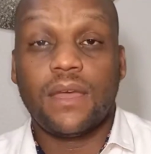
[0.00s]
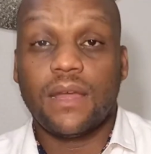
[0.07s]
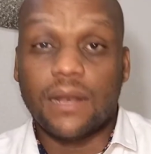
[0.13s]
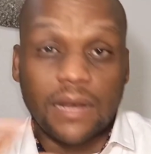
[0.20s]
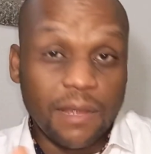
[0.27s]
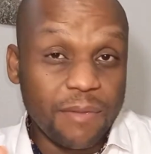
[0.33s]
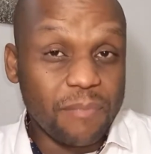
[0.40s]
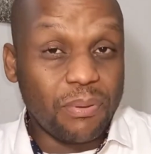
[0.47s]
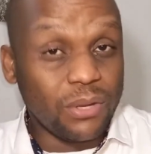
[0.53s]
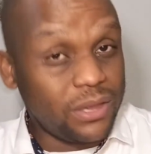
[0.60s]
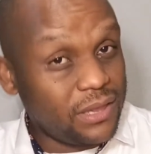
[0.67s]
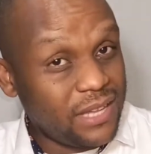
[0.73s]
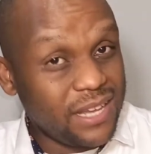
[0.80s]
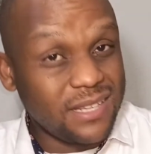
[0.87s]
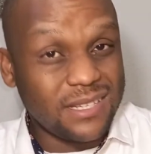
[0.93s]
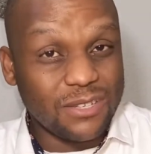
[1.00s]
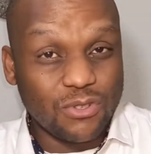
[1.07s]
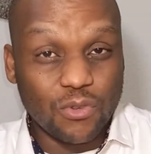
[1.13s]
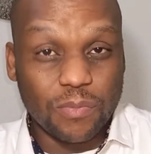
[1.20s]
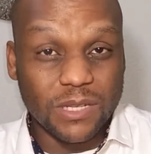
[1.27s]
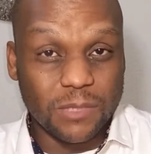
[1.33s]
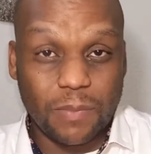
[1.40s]
Let me put things into
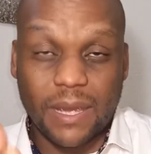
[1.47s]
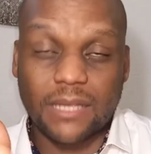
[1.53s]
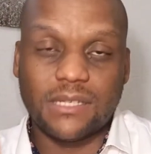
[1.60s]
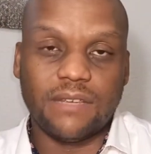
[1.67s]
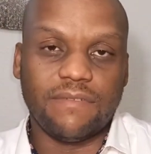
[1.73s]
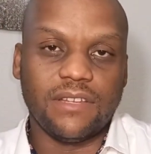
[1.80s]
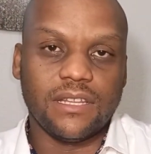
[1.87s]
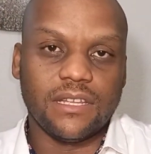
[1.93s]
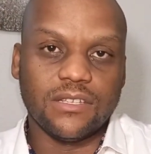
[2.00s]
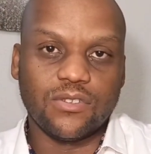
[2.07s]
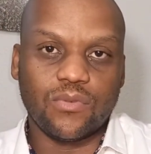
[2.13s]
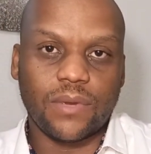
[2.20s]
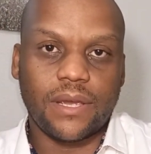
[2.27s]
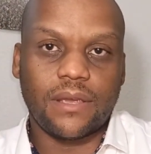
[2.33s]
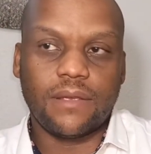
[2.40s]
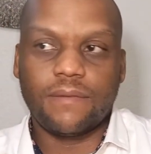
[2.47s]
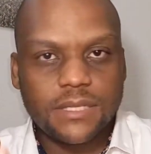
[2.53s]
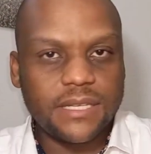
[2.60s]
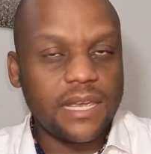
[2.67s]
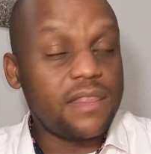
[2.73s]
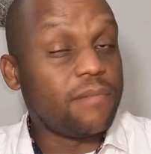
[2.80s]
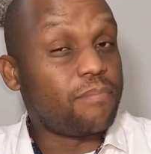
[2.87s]
perspective in this way.
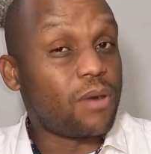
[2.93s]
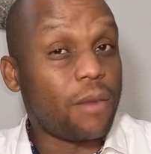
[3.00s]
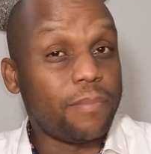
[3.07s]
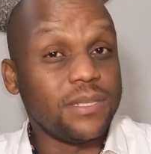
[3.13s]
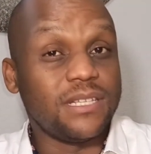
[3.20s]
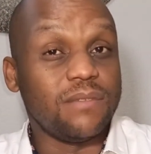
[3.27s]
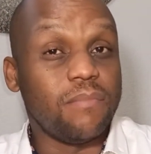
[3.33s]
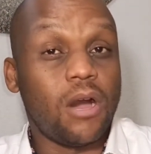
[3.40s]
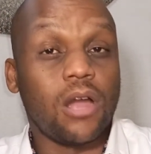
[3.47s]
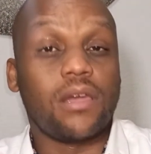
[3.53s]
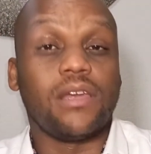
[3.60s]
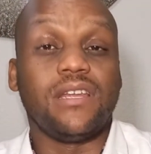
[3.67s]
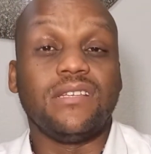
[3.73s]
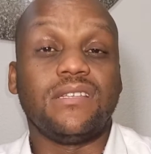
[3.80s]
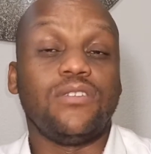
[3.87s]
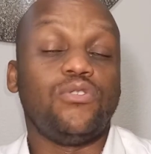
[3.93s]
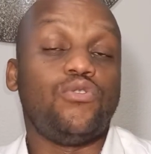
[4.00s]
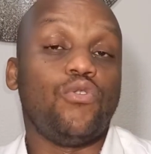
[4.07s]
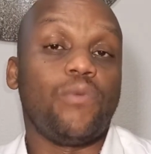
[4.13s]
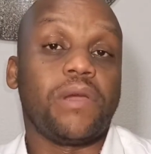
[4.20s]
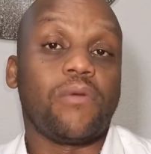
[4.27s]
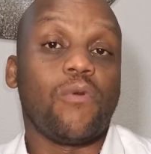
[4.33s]
Say the property market isn't
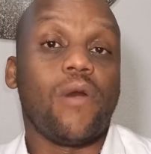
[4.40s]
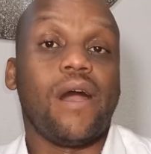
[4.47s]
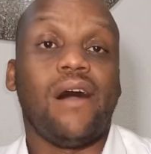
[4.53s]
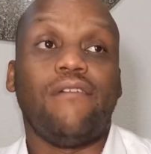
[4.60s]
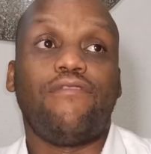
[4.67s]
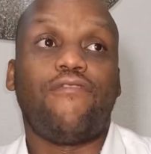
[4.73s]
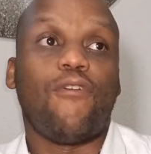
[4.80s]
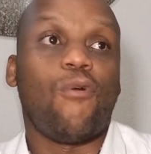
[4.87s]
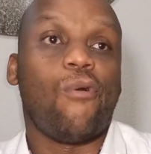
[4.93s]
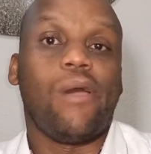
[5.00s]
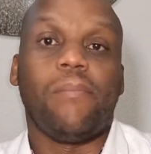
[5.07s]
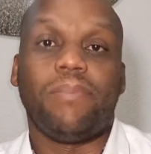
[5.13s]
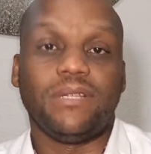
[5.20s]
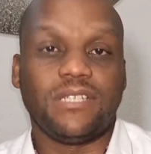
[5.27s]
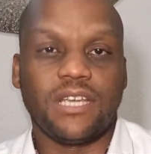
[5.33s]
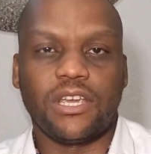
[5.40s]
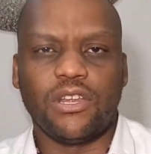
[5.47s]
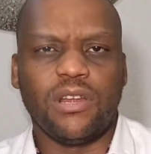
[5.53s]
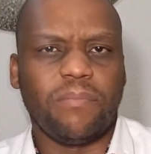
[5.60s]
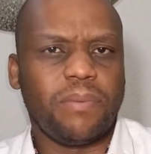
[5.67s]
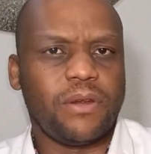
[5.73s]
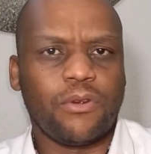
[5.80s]
doing well for a
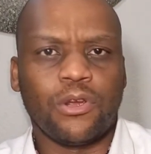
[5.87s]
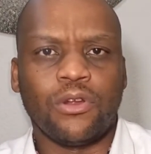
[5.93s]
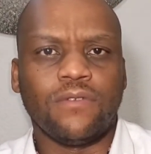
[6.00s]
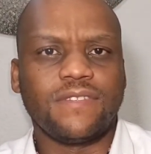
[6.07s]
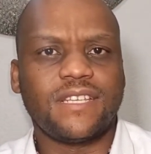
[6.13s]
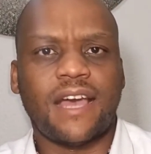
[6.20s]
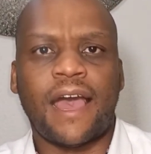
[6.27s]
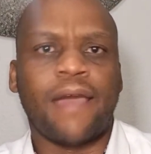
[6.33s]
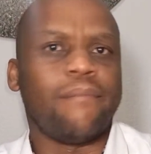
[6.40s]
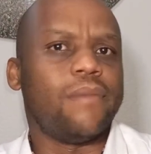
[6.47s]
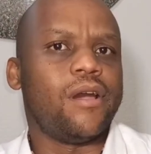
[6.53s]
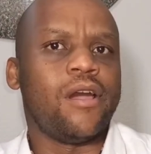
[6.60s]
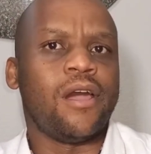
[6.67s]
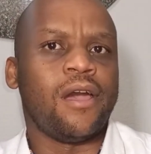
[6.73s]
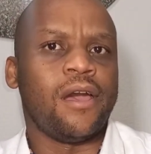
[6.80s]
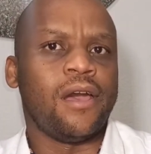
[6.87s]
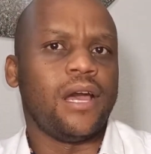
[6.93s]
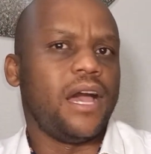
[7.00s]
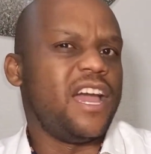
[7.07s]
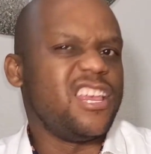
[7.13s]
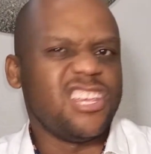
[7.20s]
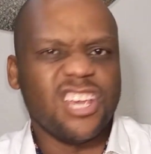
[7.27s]
particular period of time,
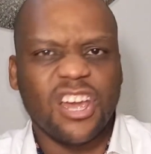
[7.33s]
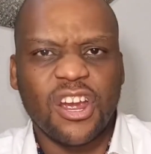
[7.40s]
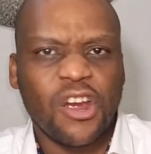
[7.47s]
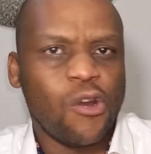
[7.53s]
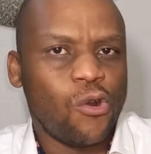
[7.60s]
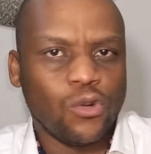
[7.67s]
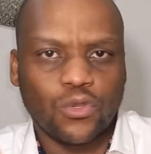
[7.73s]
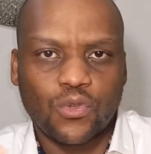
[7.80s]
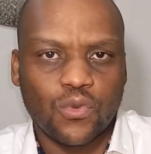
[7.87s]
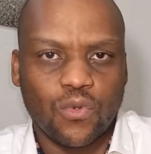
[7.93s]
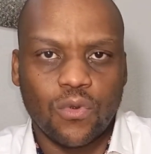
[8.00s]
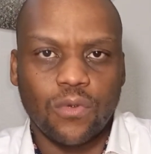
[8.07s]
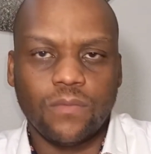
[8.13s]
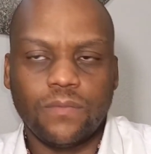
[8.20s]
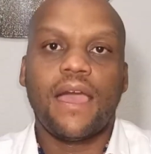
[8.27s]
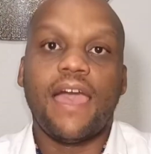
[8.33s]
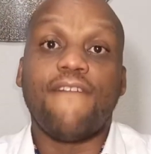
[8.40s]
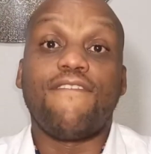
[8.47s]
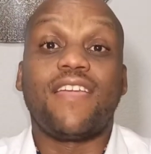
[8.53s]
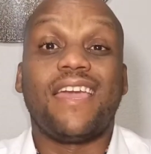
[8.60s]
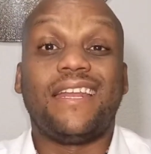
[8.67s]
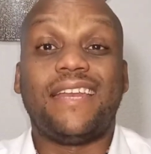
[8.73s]
a year or two.
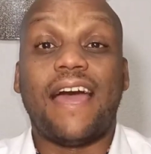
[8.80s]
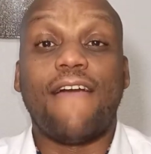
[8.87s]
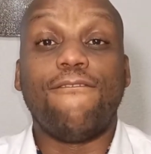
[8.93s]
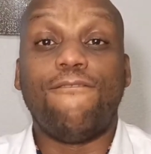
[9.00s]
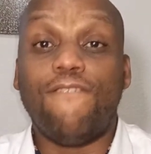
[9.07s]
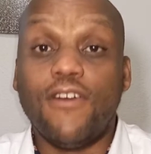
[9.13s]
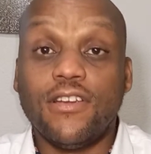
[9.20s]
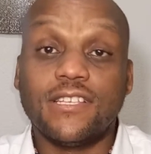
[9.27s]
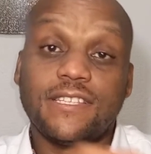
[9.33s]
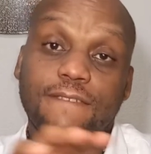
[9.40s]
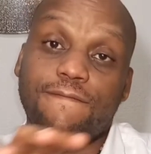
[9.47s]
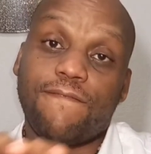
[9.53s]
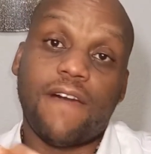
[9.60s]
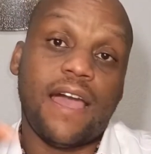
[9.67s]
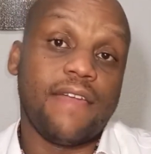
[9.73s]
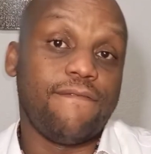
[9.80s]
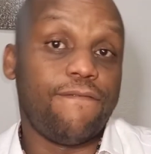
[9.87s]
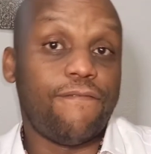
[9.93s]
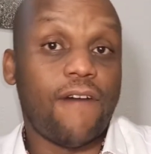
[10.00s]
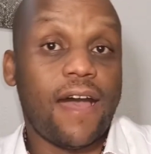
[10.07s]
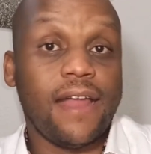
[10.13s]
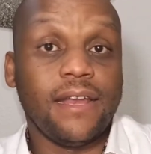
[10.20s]
Having a diversified
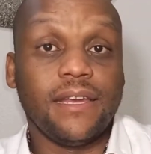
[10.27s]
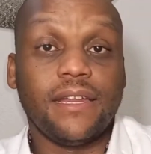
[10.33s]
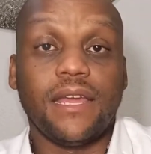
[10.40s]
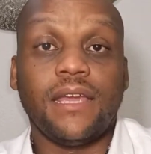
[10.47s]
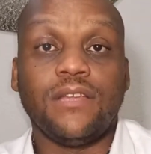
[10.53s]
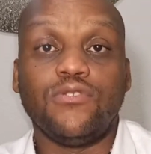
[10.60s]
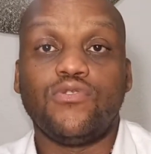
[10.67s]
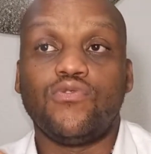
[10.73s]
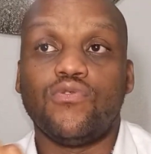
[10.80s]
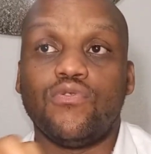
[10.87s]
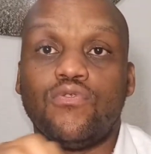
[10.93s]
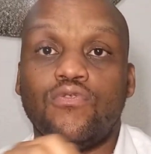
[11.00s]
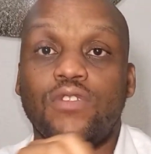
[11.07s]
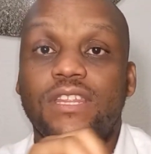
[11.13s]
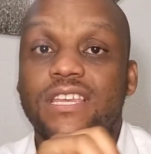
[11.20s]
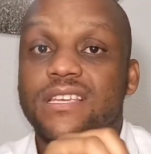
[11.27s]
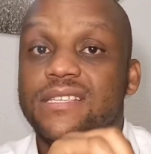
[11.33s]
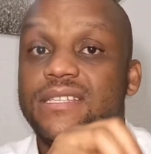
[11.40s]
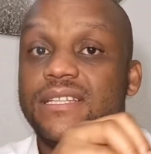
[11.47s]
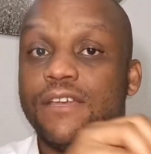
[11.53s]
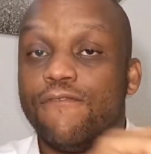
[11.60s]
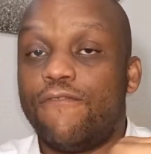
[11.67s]
fund into these
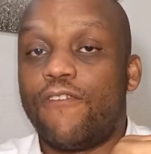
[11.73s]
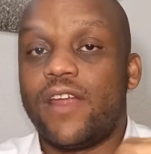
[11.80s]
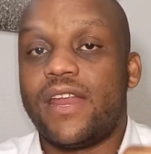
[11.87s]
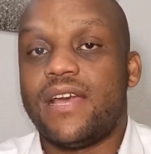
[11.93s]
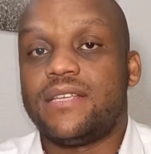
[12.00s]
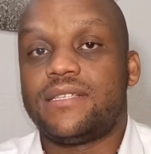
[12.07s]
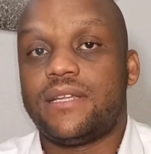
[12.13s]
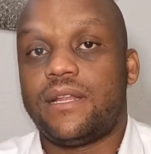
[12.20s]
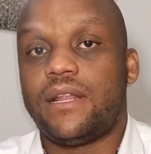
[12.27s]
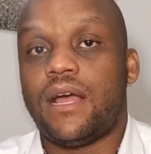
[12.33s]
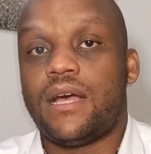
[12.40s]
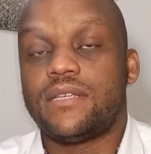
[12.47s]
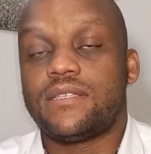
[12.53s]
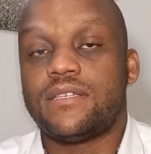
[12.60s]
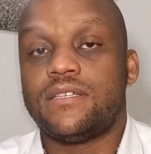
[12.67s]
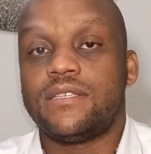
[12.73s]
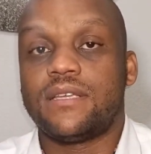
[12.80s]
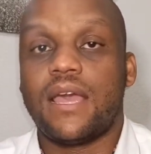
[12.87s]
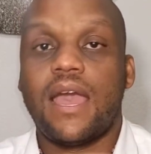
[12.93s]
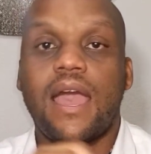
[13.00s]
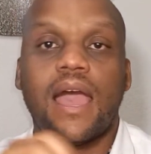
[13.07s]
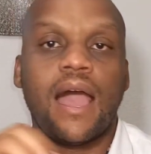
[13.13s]
different asset classes
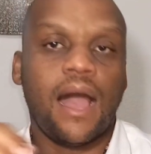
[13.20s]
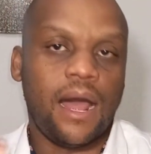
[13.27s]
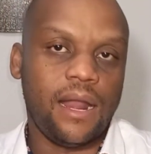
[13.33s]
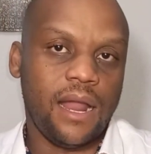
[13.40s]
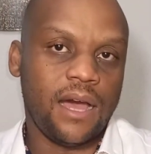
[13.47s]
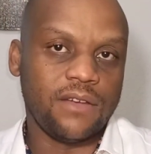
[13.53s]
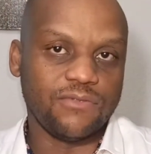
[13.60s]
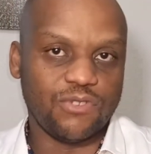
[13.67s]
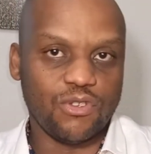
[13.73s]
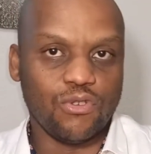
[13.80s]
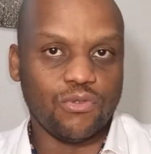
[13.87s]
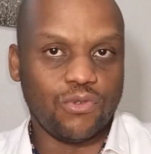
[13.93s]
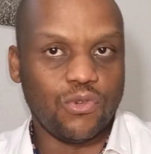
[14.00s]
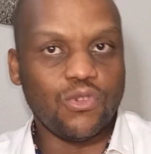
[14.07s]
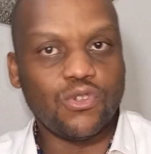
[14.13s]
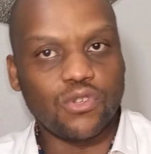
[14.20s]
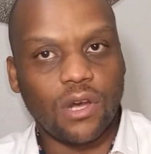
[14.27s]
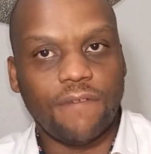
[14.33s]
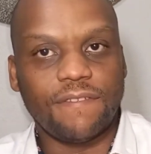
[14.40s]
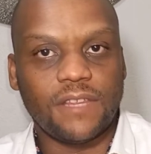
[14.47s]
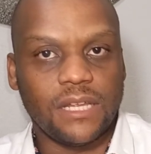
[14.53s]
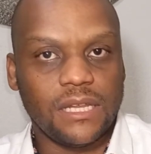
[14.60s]
allows you to
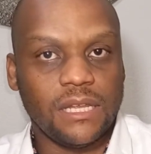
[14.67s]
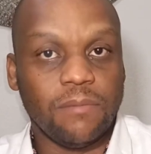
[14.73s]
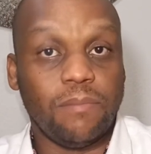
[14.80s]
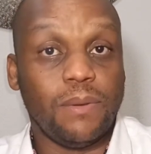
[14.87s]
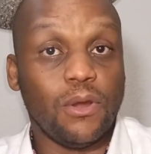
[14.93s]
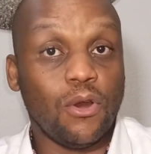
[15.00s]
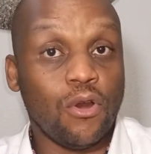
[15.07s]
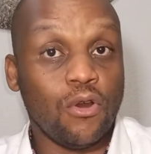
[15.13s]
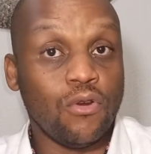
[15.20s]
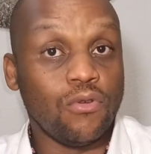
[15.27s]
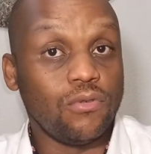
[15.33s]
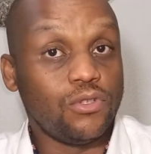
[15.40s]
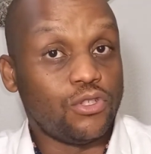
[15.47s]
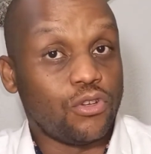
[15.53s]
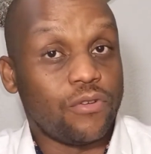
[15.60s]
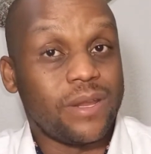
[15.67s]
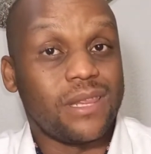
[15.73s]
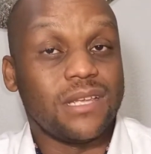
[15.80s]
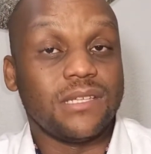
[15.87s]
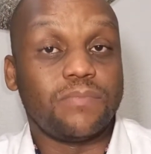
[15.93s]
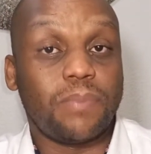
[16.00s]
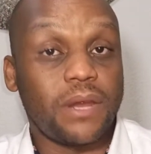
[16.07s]
soften the blow during
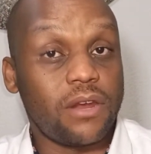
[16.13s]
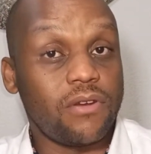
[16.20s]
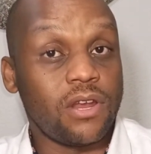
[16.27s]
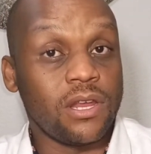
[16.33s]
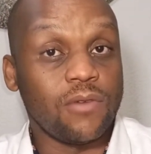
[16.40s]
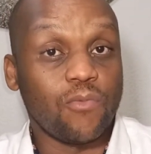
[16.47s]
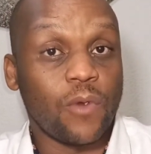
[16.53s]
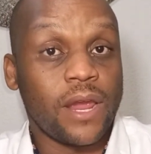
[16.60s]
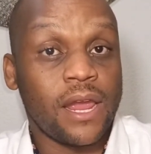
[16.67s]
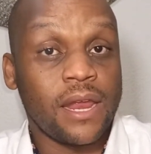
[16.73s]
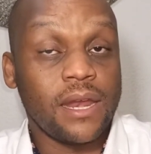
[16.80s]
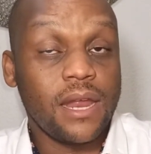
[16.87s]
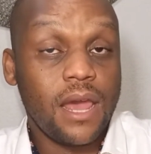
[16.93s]
this period where